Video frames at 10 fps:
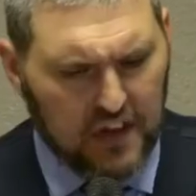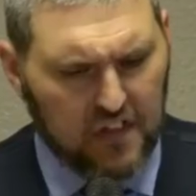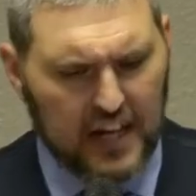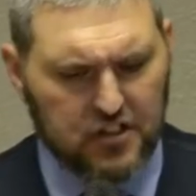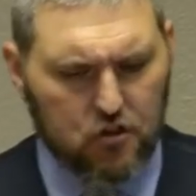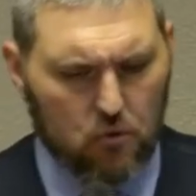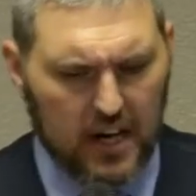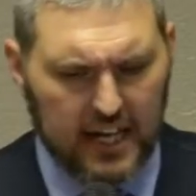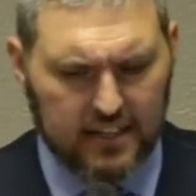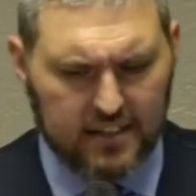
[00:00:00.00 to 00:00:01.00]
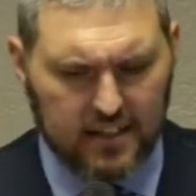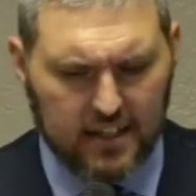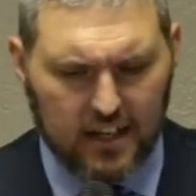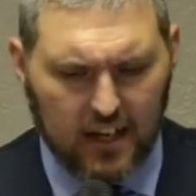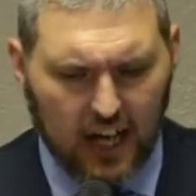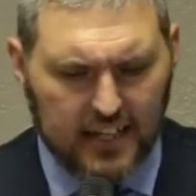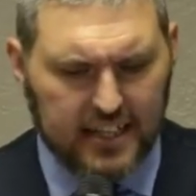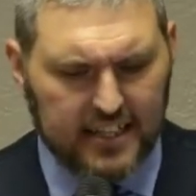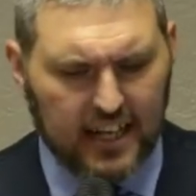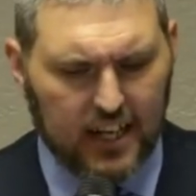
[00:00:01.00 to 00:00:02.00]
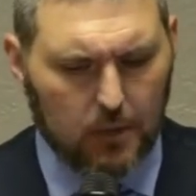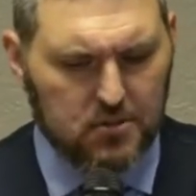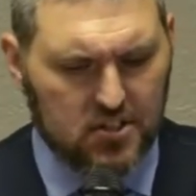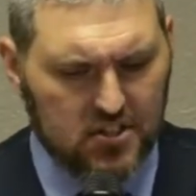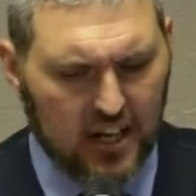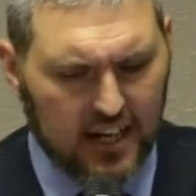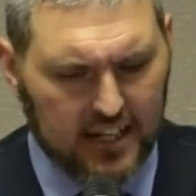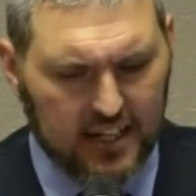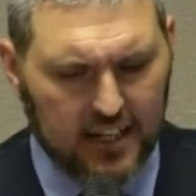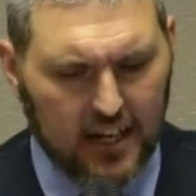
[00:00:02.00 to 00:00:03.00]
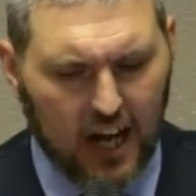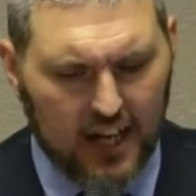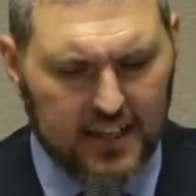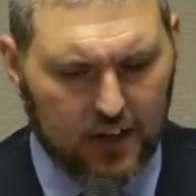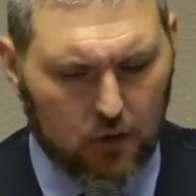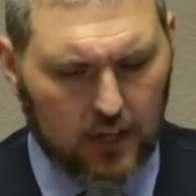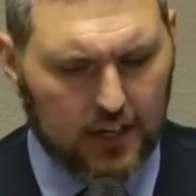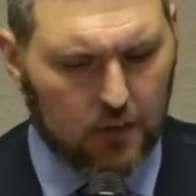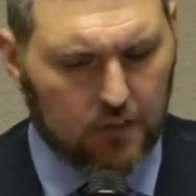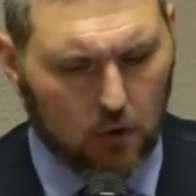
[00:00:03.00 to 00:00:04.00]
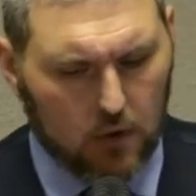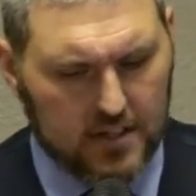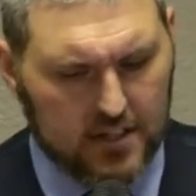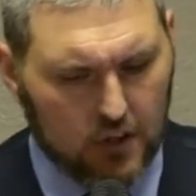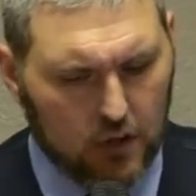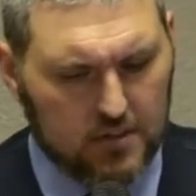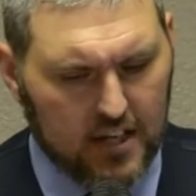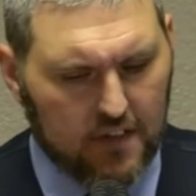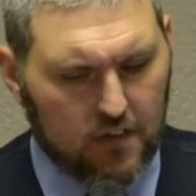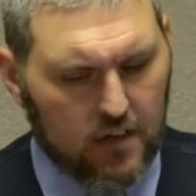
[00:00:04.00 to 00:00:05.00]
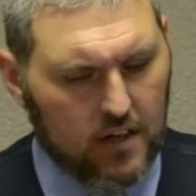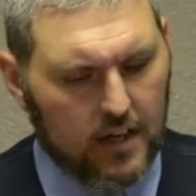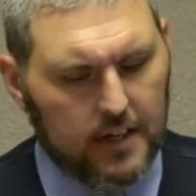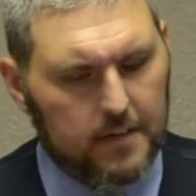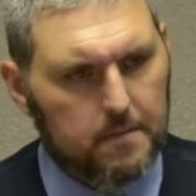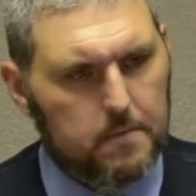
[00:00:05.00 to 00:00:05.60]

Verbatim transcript: think that's great. I think that helps society. I think Orlando, Florida is a little safer tonight.